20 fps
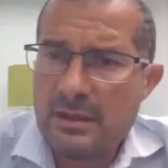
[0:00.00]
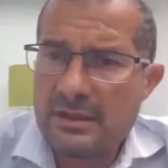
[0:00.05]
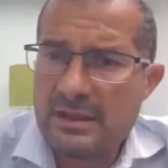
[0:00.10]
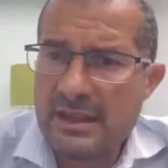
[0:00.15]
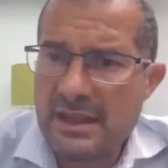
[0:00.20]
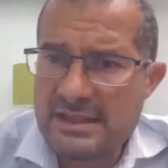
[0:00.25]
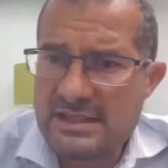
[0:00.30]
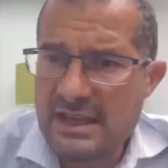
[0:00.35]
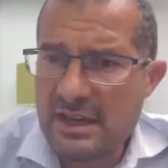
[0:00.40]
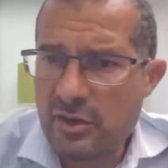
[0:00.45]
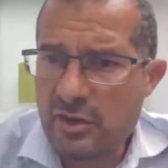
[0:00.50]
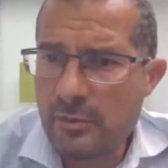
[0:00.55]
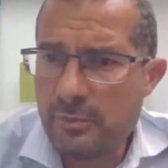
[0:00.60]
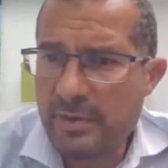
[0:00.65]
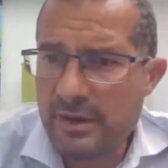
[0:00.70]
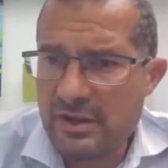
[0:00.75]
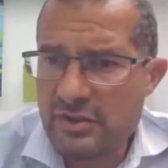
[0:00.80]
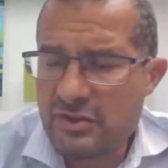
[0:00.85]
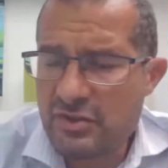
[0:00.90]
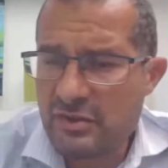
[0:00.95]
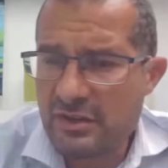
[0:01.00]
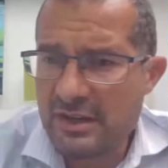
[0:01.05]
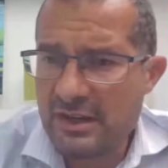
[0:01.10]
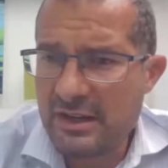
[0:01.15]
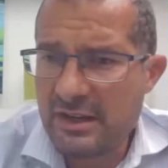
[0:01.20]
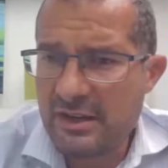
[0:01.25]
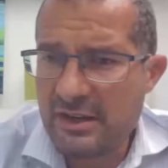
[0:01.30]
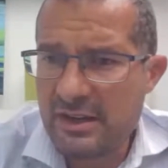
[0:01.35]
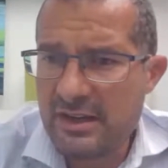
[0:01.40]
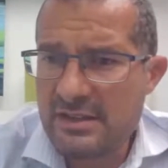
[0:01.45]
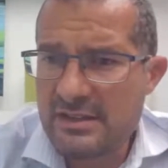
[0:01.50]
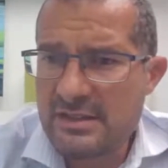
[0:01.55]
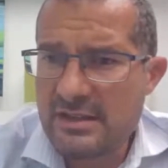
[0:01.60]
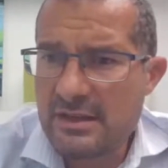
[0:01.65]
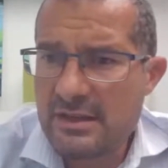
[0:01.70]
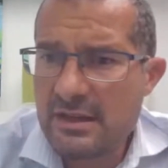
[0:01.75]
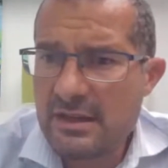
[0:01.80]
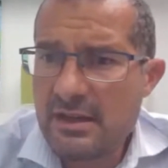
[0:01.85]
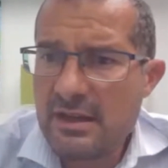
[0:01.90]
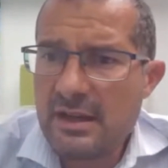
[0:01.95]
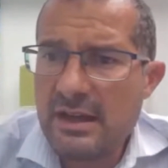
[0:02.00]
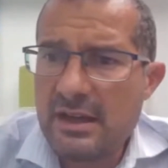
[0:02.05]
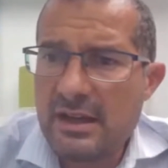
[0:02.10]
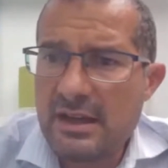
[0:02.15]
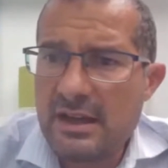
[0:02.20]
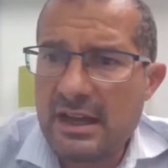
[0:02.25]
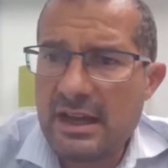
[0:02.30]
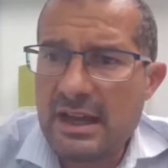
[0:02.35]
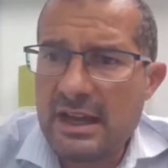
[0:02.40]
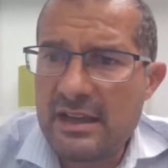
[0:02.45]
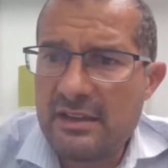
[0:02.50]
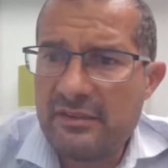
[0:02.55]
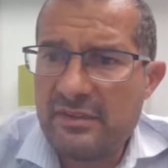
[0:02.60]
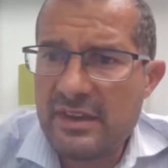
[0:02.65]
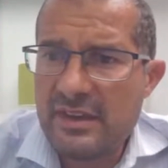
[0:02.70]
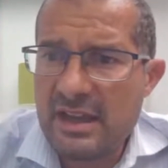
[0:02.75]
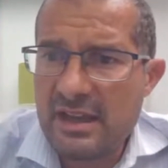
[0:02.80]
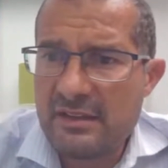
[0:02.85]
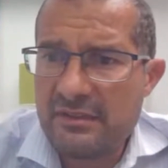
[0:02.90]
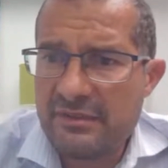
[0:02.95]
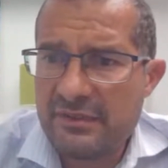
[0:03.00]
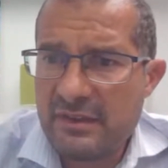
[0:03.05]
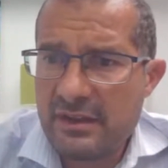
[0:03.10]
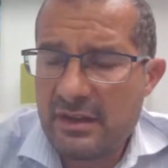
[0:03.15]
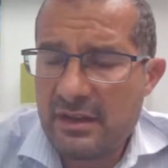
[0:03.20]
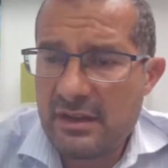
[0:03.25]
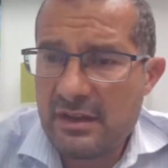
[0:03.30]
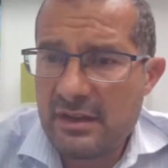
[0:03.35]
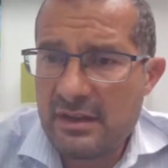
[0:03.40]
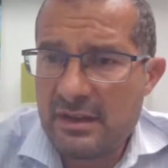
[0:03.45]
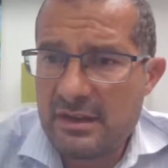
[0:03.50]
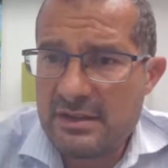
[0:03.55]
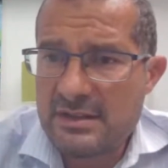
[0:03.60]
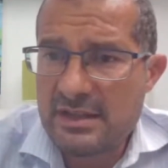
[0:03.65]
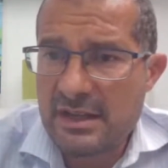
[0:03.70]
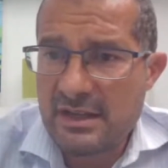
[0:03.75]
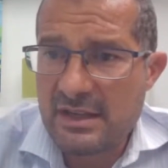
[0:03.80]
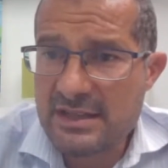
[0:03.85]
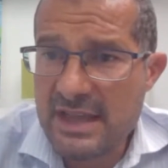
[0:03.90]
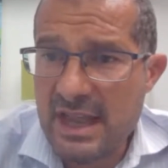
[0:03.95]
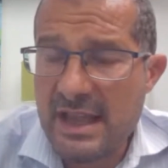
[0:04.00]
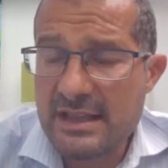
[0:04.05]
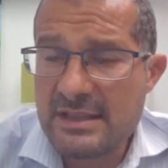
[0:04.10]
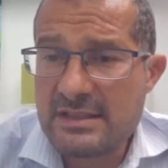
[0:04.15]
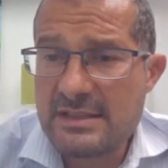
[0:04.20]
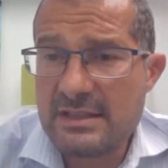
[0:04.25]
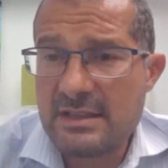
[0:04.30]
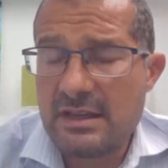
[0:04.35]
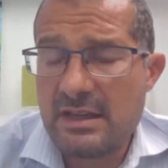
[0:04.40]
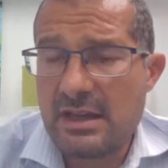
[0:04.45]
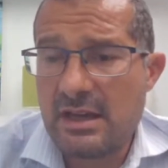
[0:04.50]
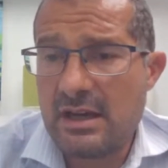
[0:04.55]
does acupuncture increase IVF success?